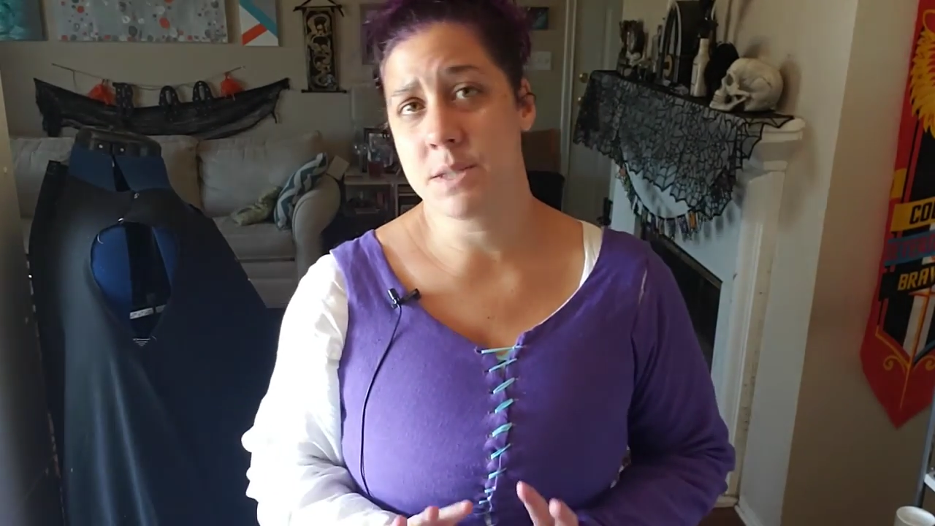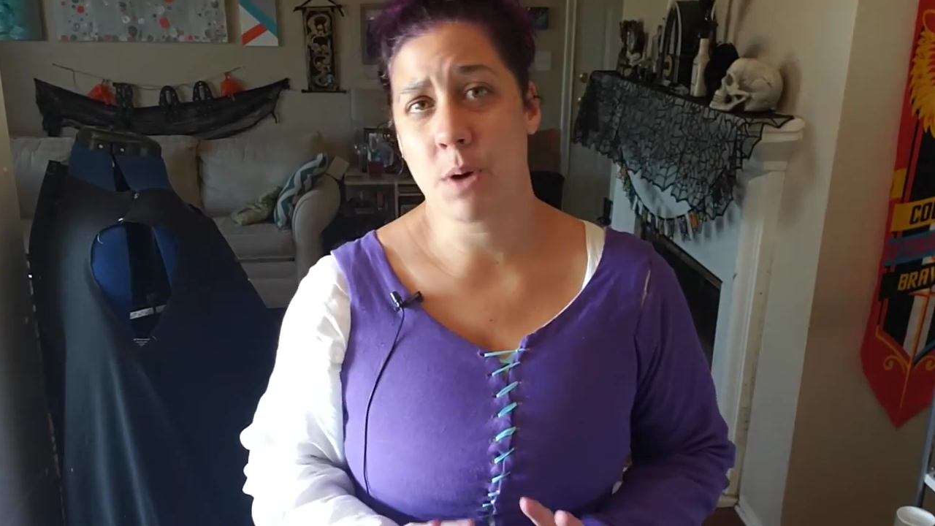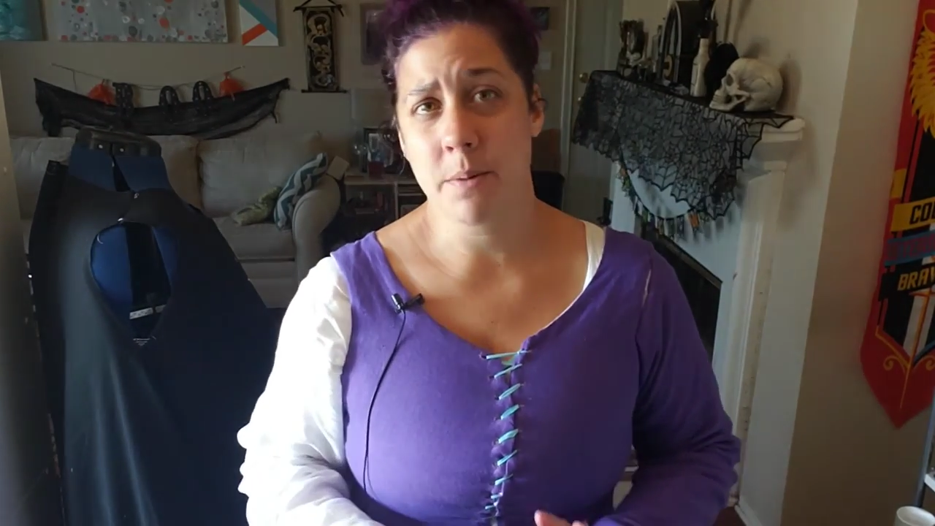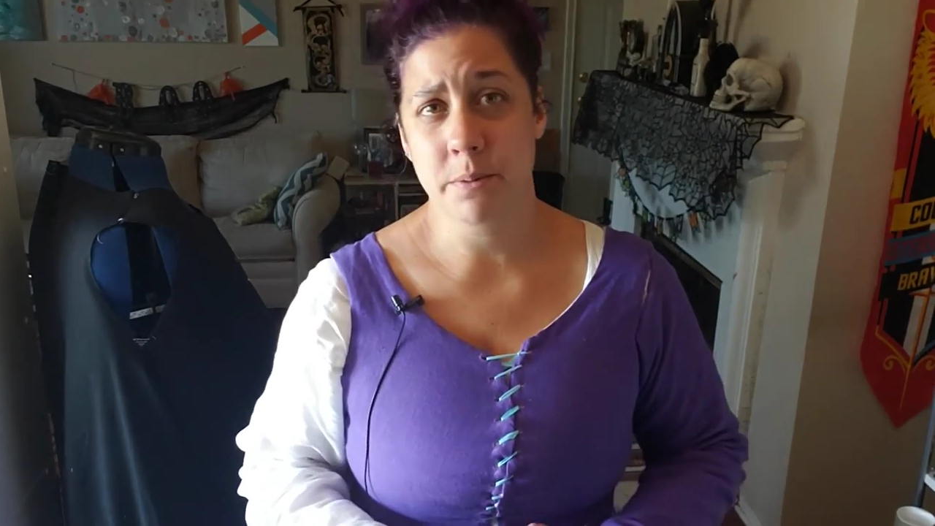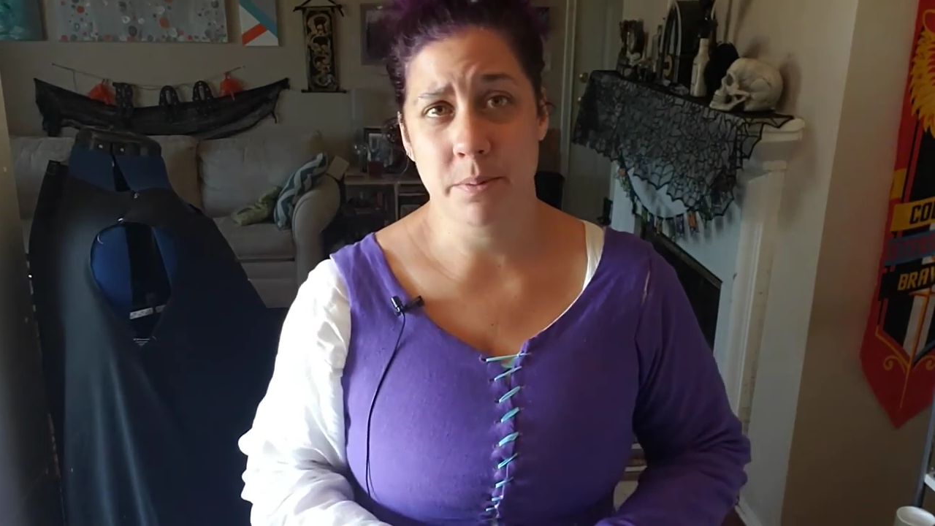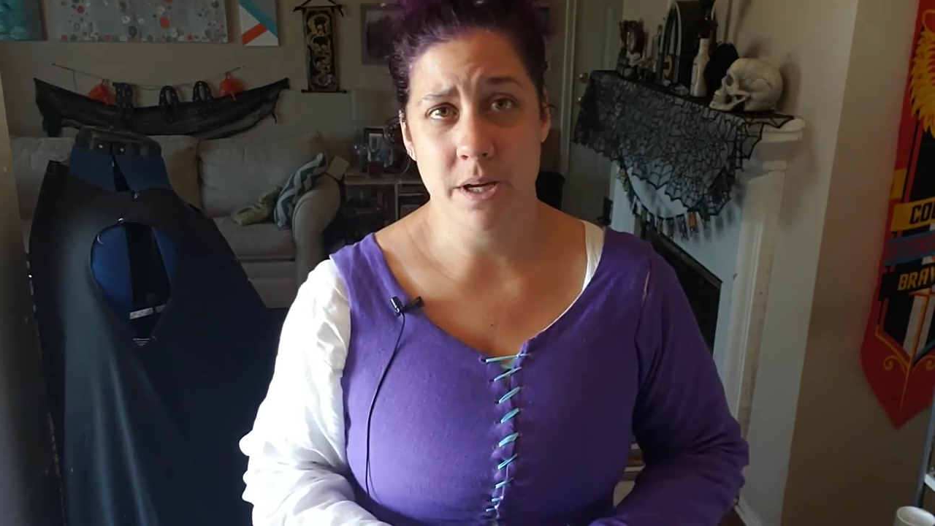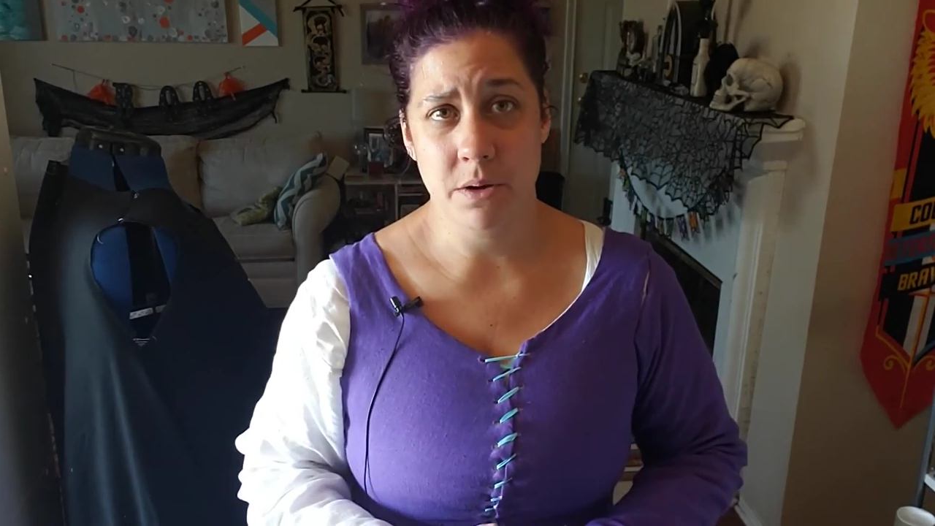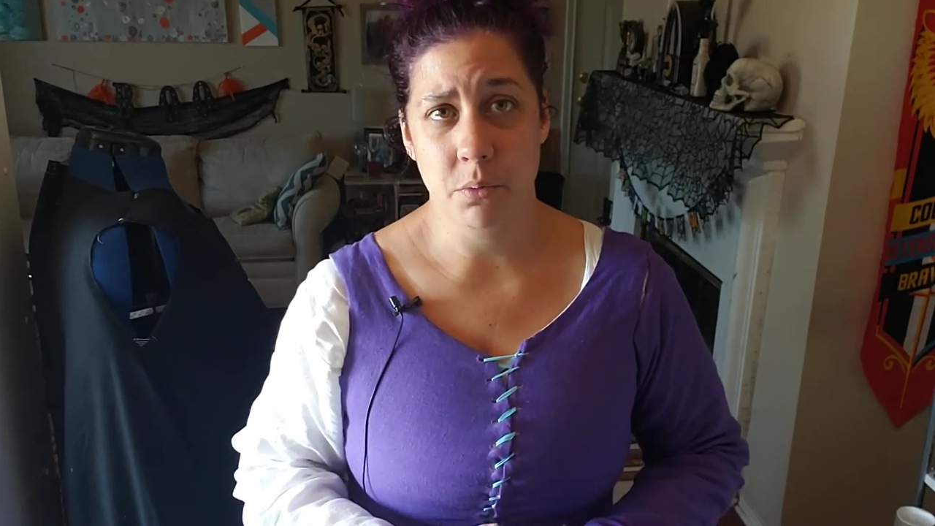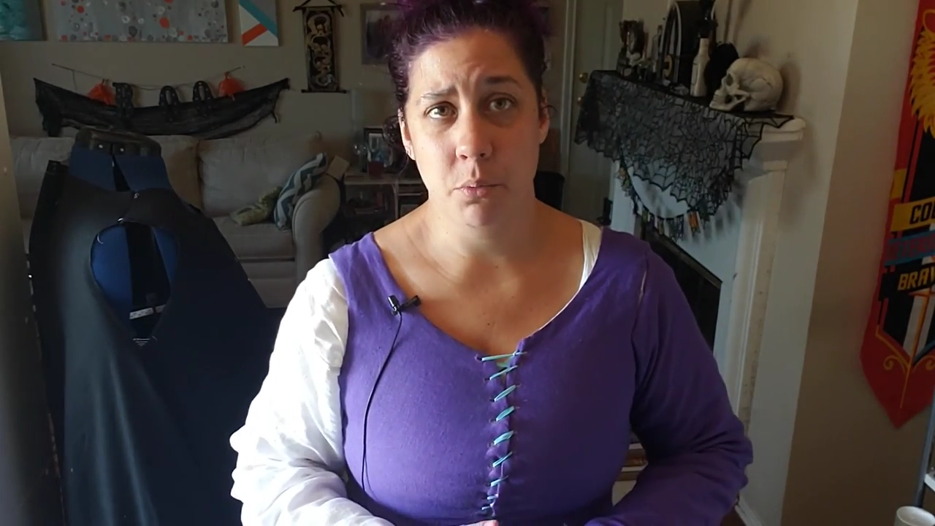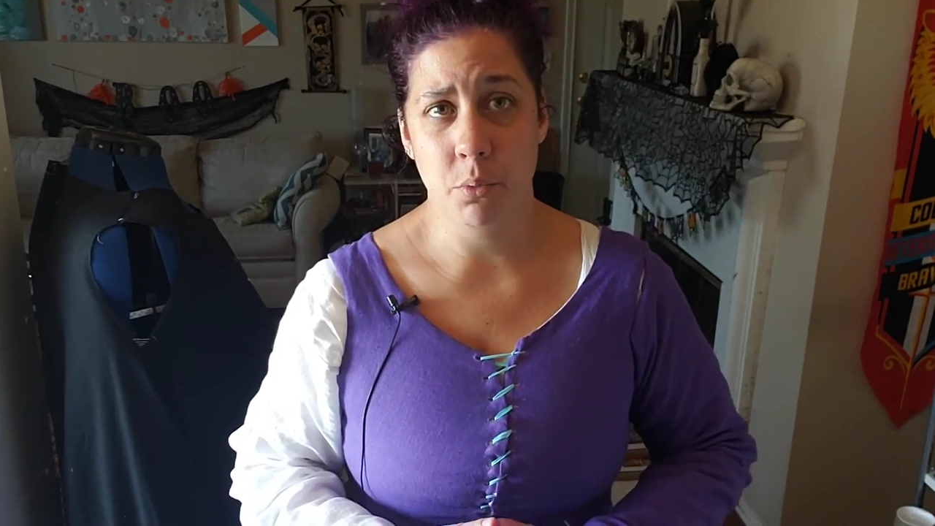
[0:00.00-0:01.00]
probably
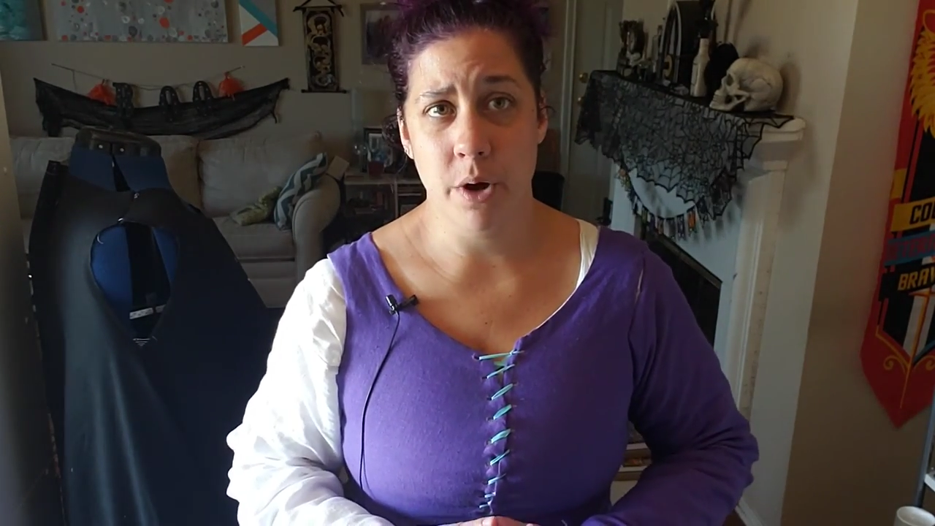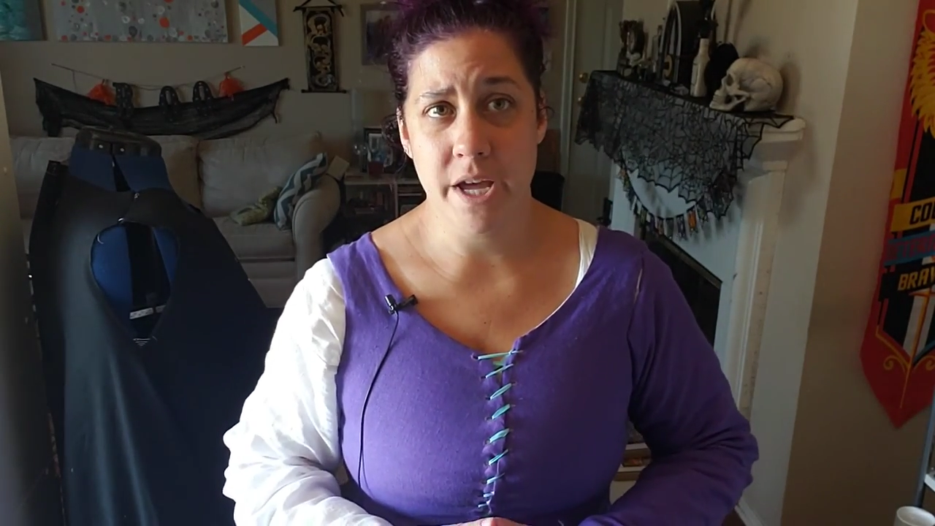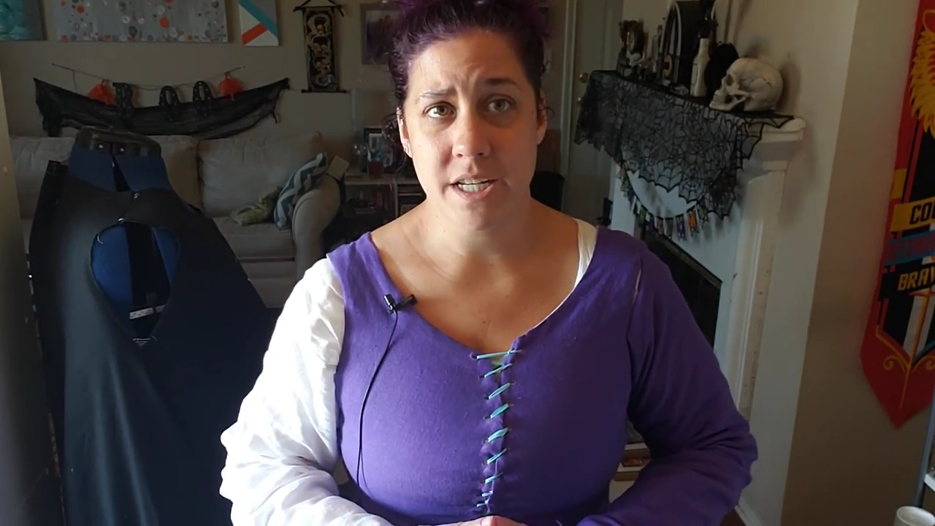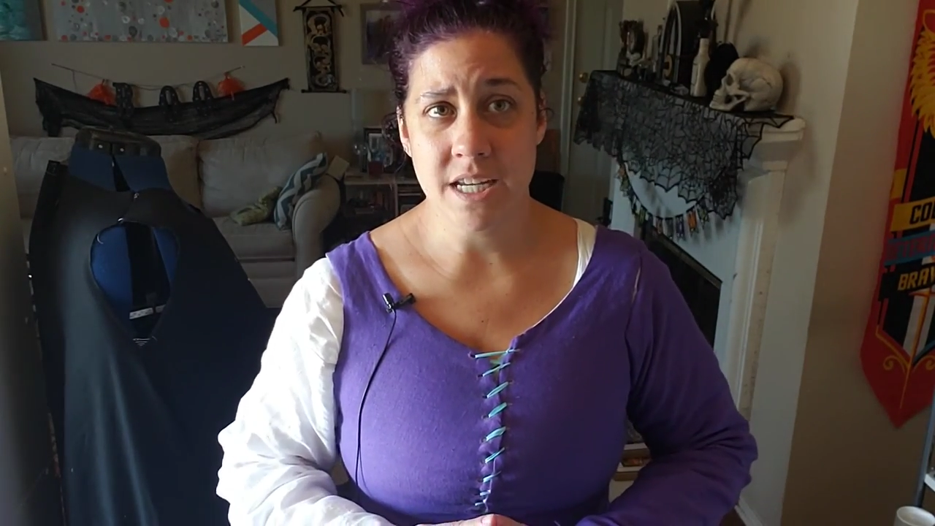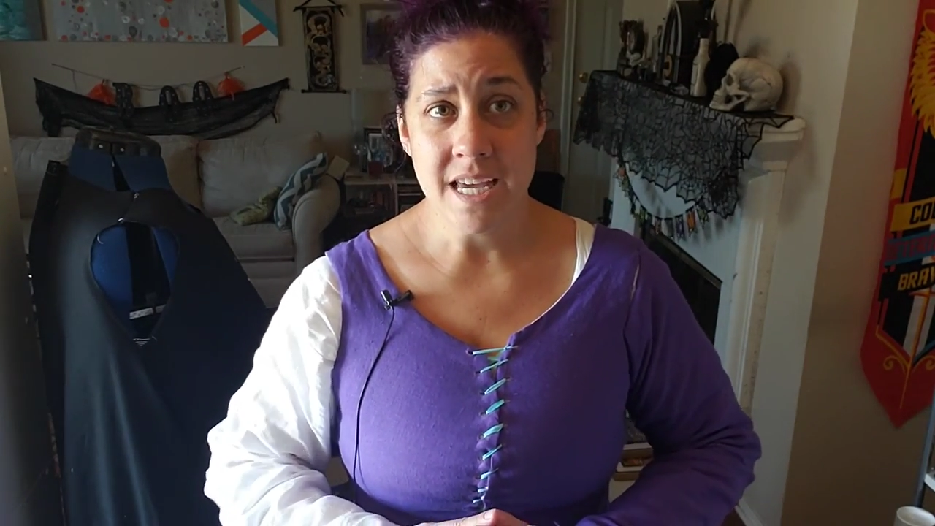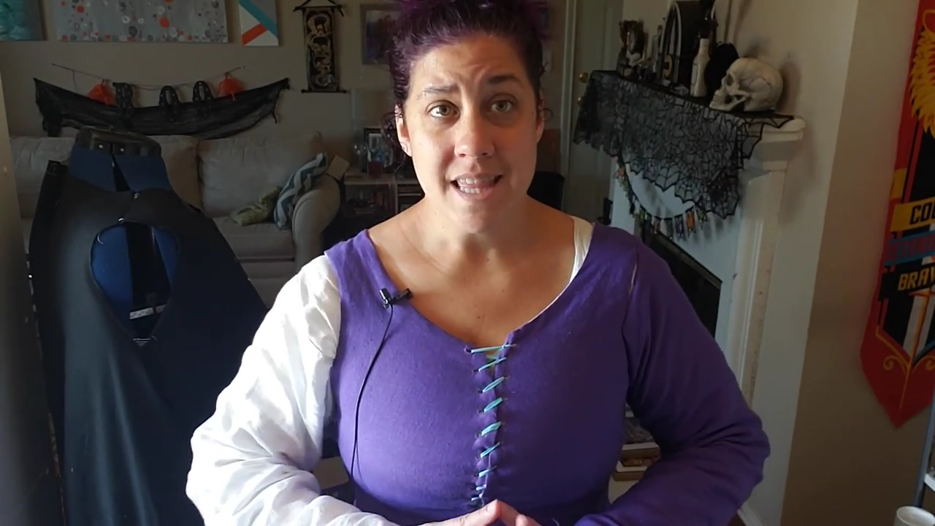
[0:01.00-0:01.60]
what